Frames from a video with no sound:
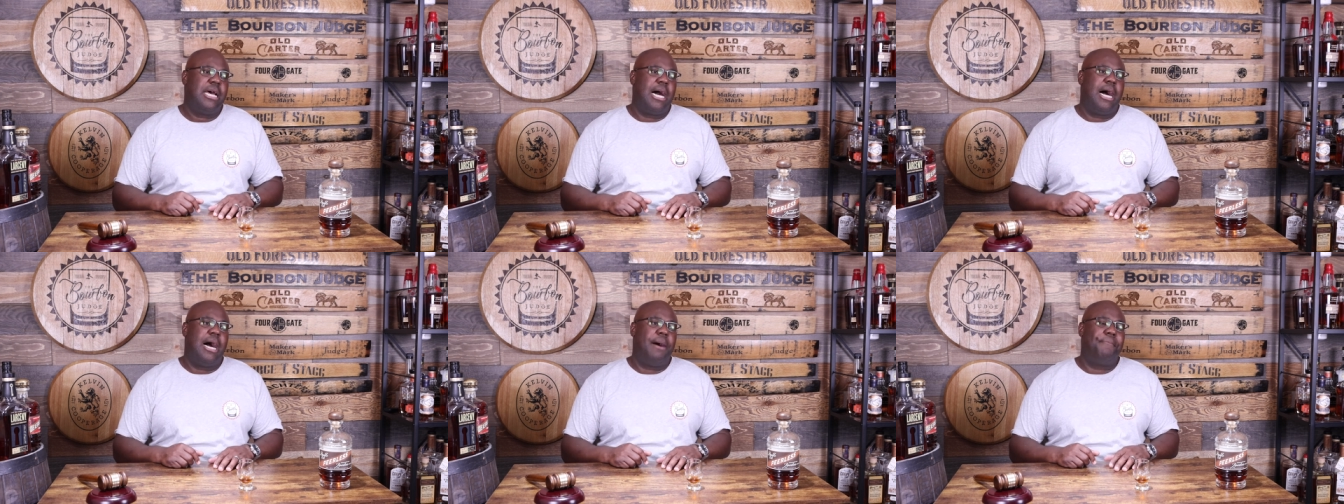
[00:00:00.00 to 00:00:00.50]

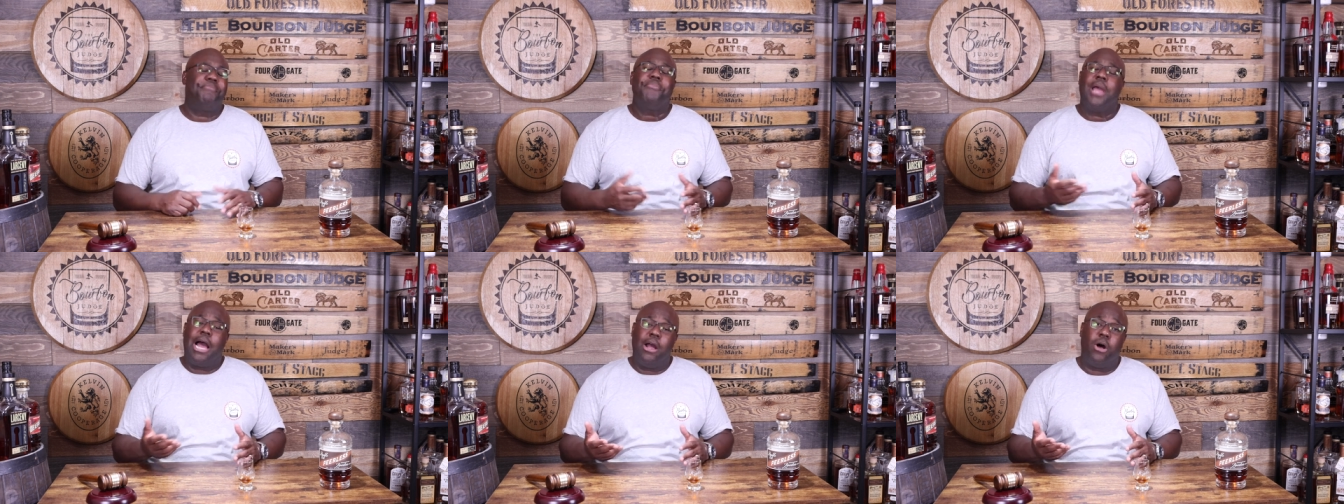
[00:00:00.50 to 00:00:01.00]
Um,
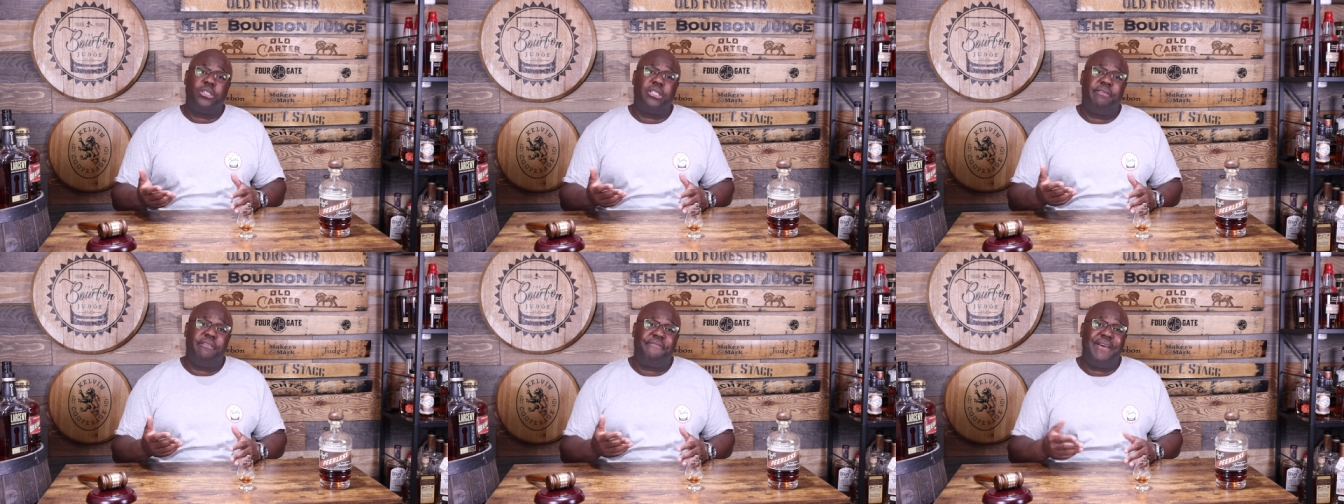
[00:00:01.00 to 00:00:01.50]
I also
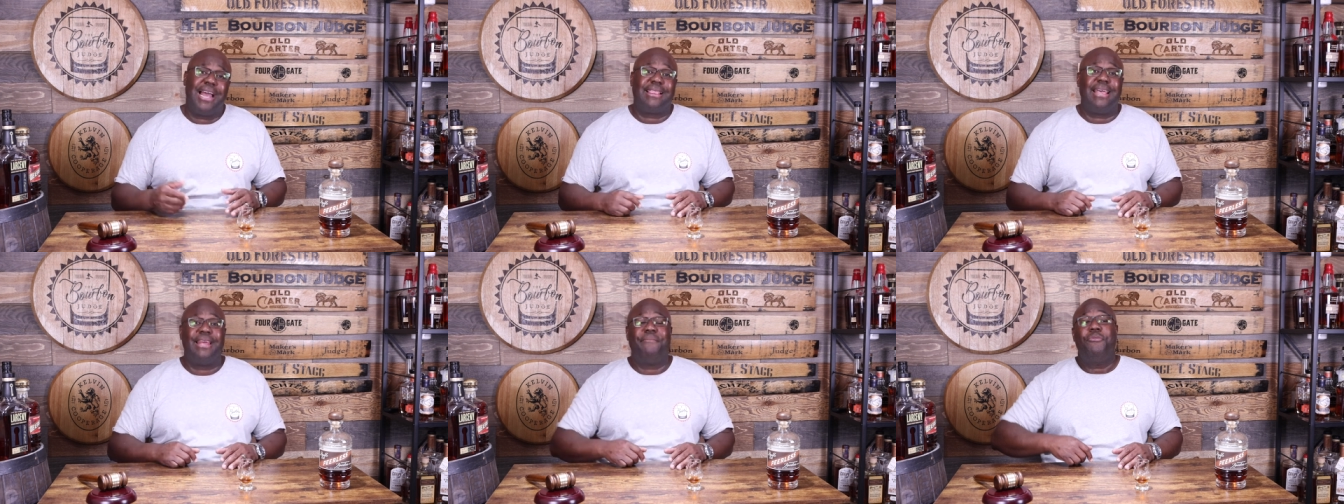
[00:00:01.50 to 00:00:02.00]
love the
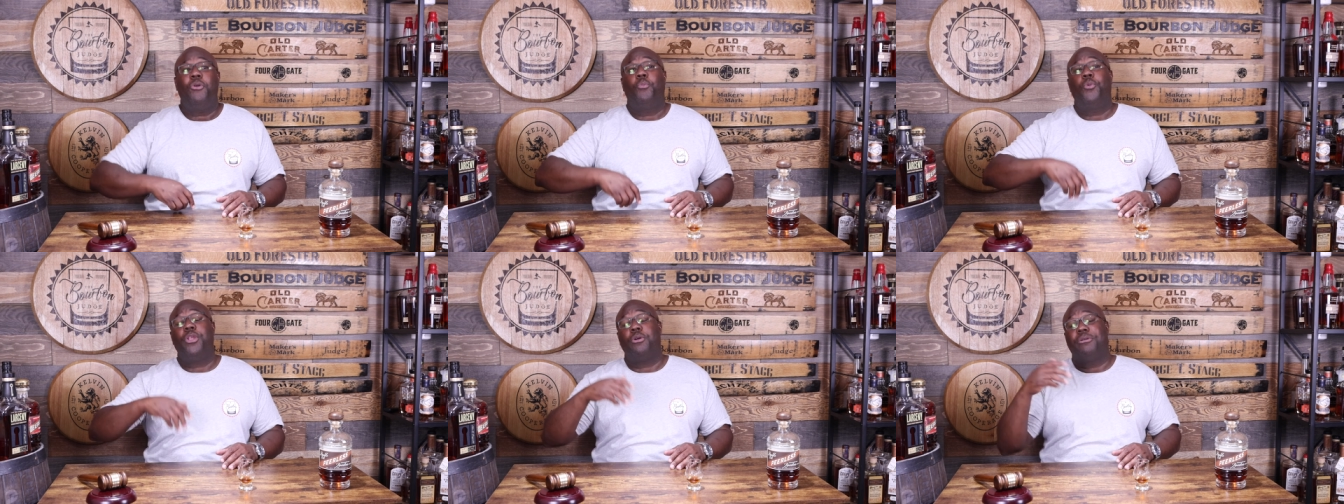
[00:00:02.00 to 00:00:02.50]
fact that
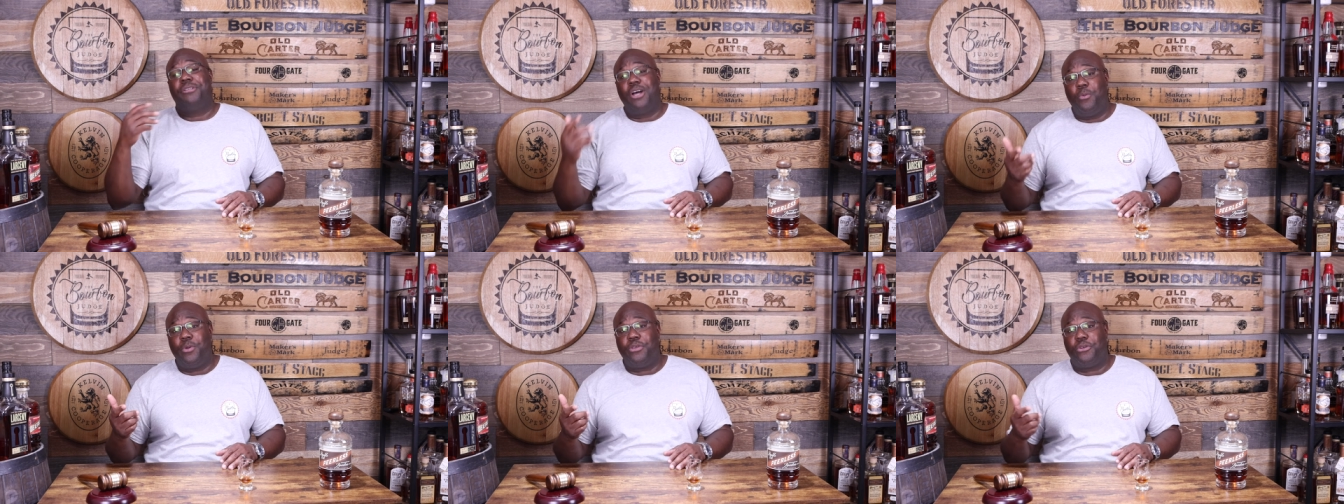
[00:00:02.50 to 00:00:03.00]
when you're
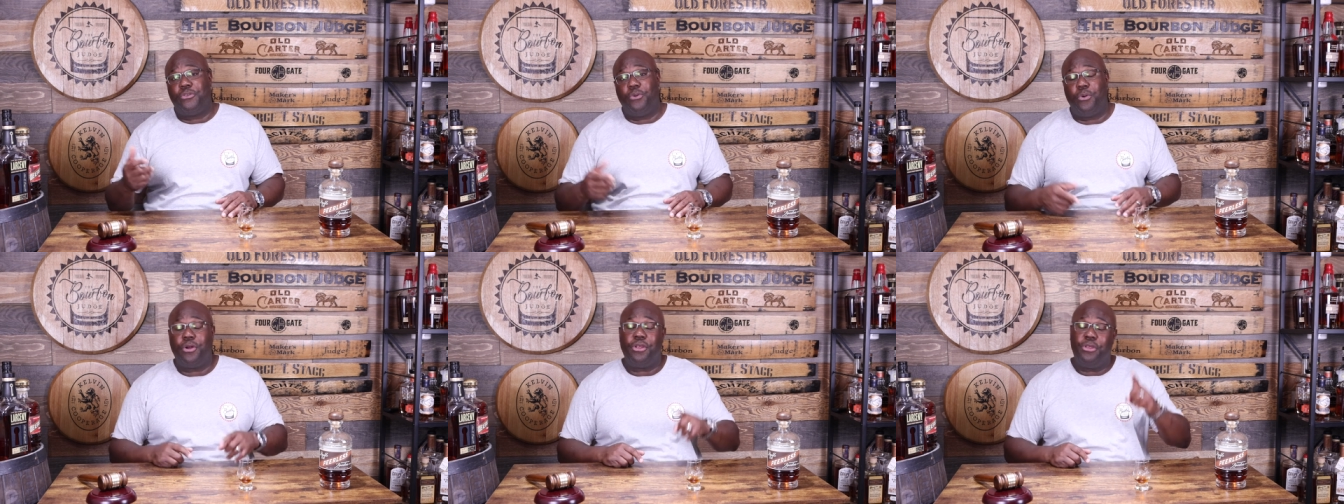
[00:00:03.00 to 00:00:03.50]
done with your
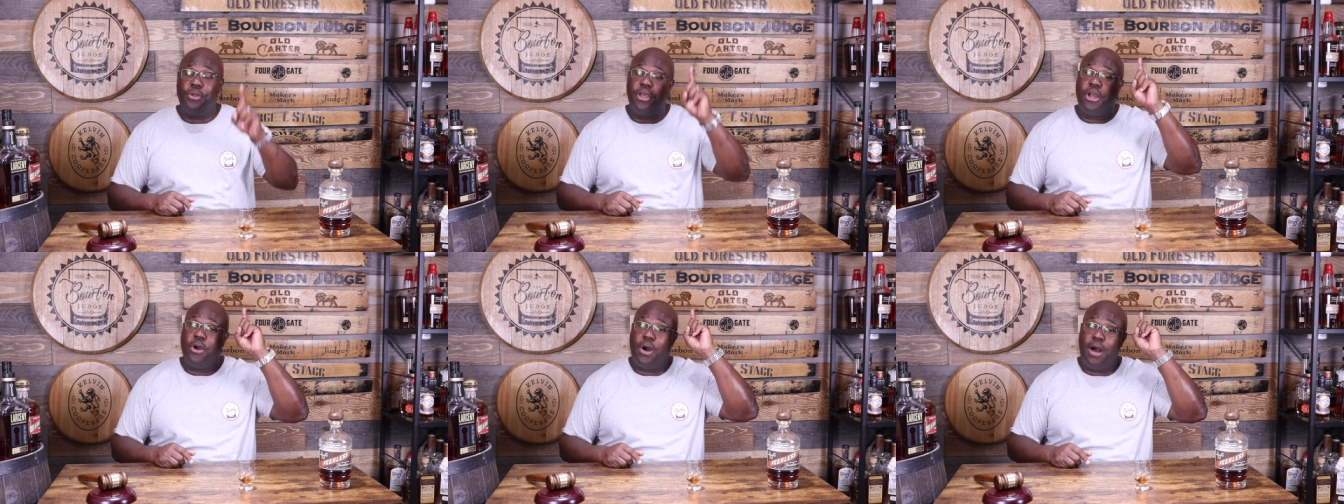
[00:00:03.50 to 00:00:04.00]
tour, you
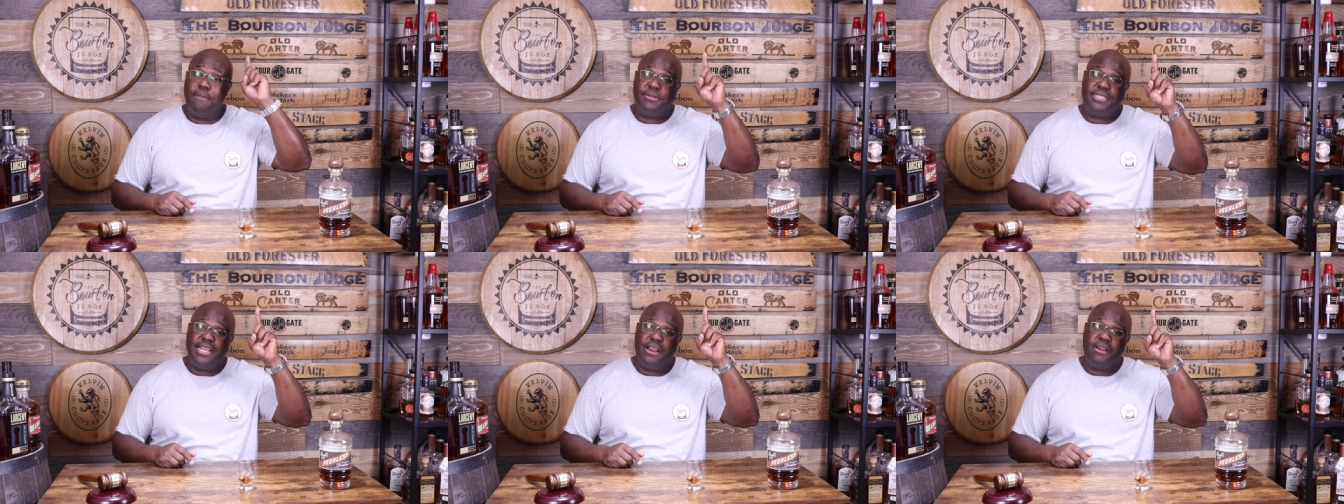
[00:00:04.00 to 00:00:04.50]
can go
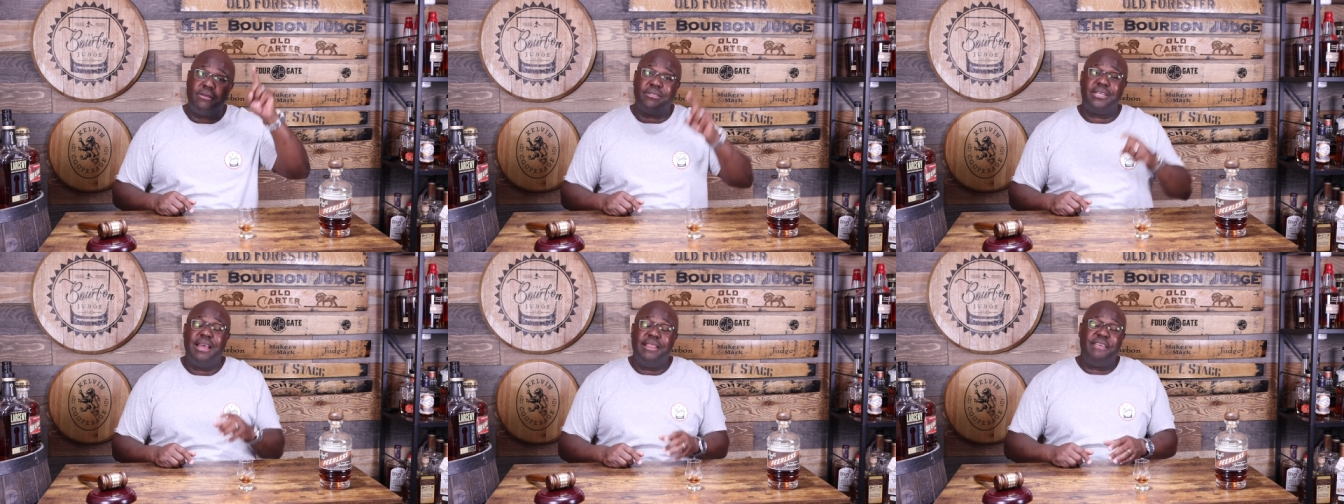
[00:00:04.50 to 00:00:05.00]
upstairs.